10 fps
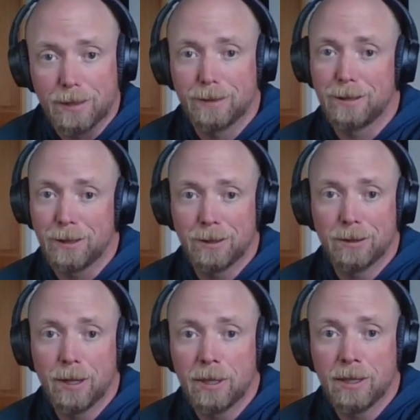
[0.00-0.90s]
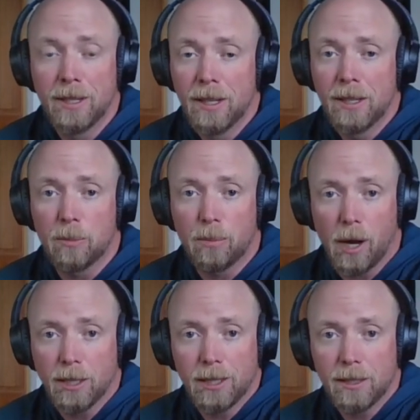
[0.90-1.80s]
You know, I mean, the
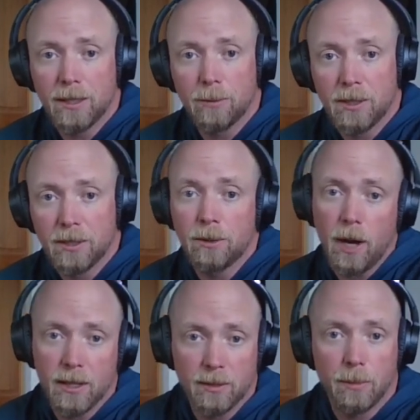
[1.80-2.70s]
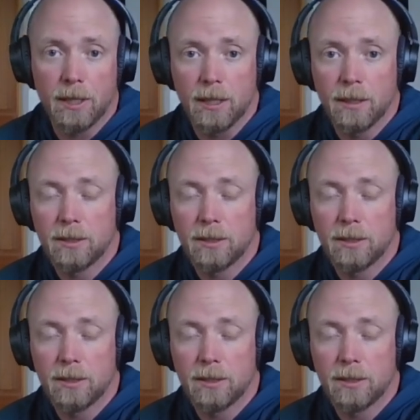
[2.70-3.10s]
projects that we do cost money.